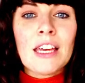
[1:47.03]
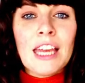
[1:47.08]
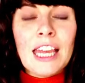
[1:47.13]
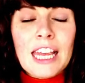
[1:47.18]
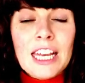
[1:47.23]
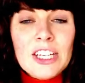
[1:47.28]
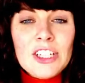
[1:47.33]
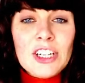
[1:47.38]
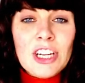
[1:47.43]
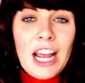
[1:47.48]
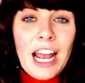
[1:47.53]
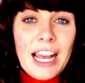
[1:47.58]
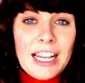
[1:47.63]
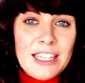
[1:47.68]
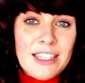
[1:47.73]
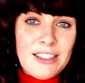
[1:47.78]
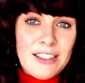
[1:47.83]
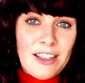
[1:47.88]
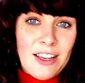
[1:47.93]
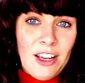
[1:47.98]
Each
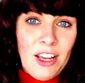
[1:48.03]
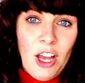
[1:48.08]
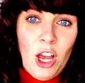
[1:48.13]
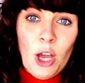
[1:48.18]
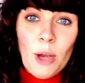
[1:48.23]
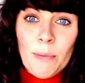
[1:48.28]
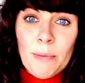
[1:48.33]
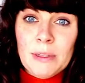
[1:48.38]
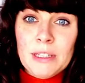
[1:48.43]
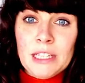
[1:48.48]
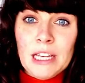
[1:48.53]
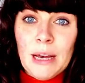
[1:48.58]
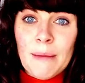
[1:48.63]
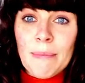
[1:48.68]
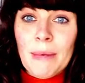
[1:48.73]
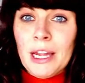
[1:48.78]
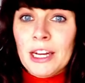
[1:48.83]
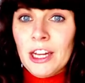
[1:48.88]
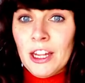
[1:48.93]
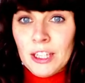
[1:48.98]
answer opens
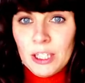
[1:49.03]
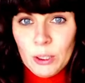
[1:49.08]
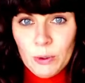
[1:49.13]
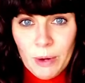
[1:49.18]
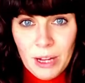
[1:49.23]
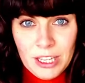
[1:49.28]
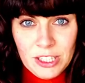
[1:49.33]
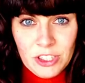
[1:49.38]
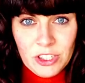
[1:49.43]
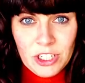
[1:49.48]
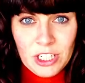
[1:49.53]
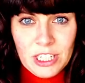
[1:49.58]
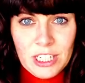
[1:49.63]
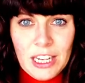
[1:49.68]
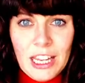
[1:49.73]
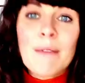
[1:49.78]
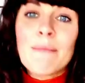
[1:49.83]
up another question,